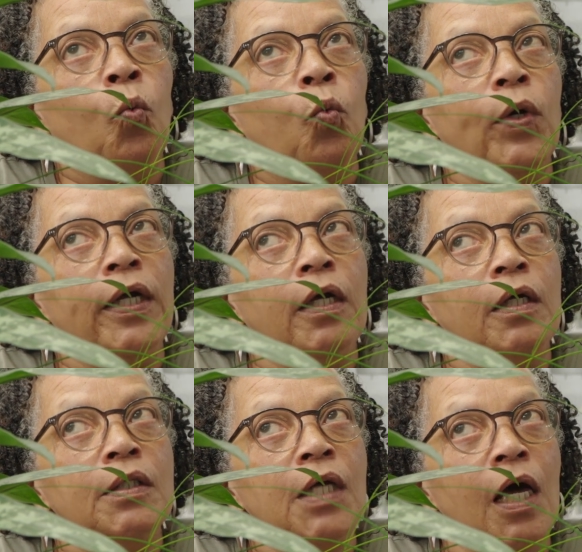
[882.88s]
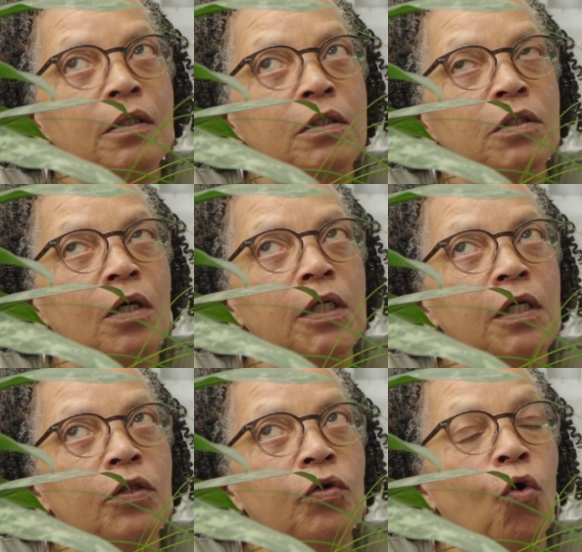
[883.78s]
we tend to
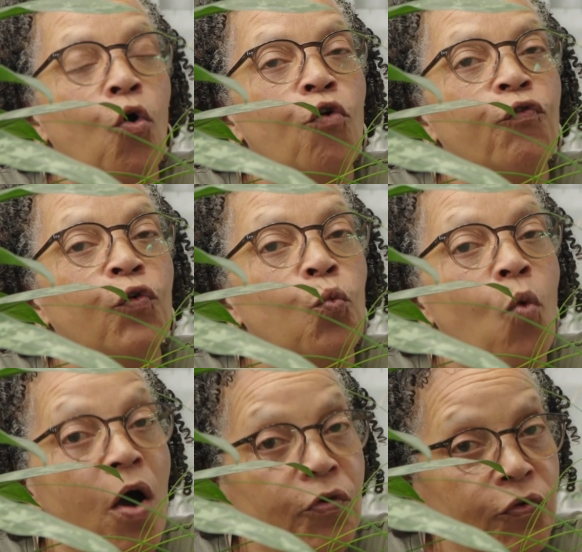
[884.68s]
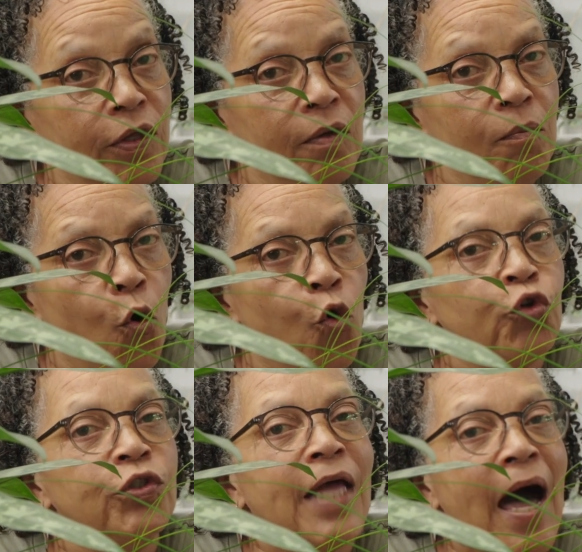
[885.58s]
either overwater them
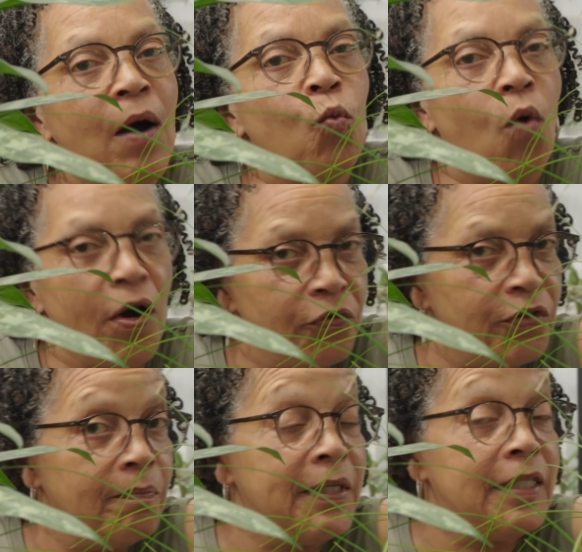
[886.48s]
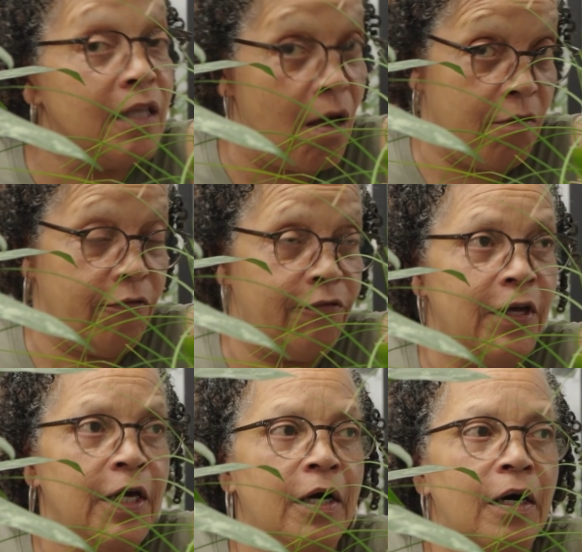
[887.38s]
or not water them enough.
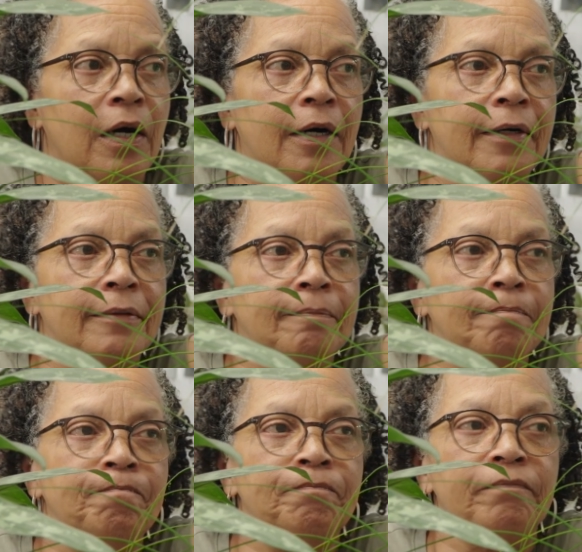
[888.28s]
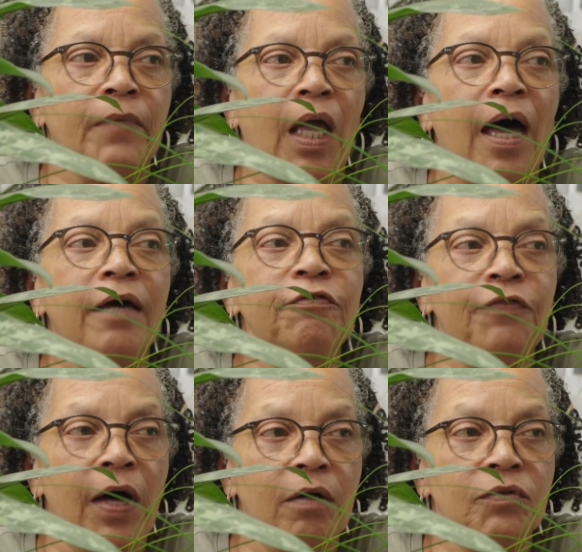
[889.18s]

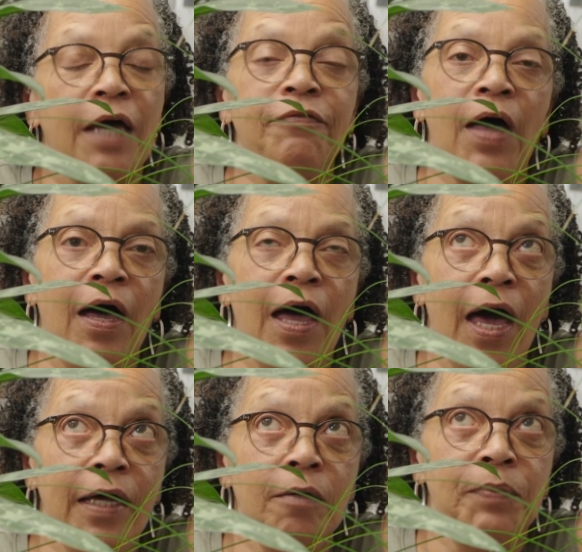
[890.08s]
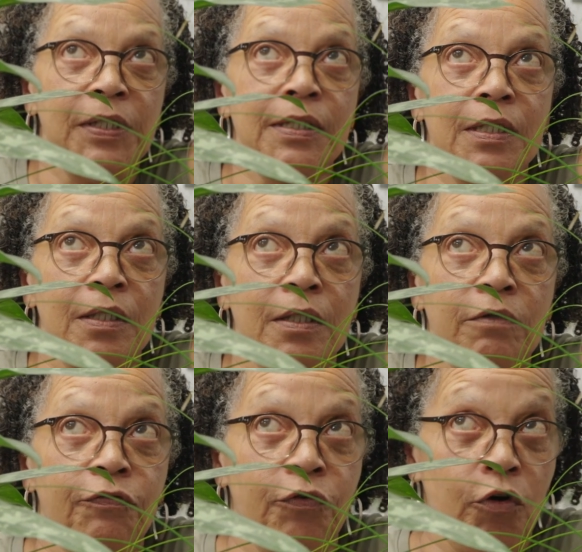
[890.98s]
I've had a peace
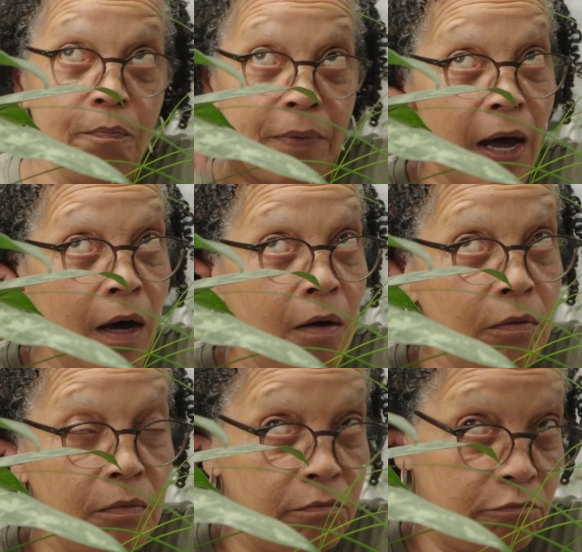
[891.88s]
lily for about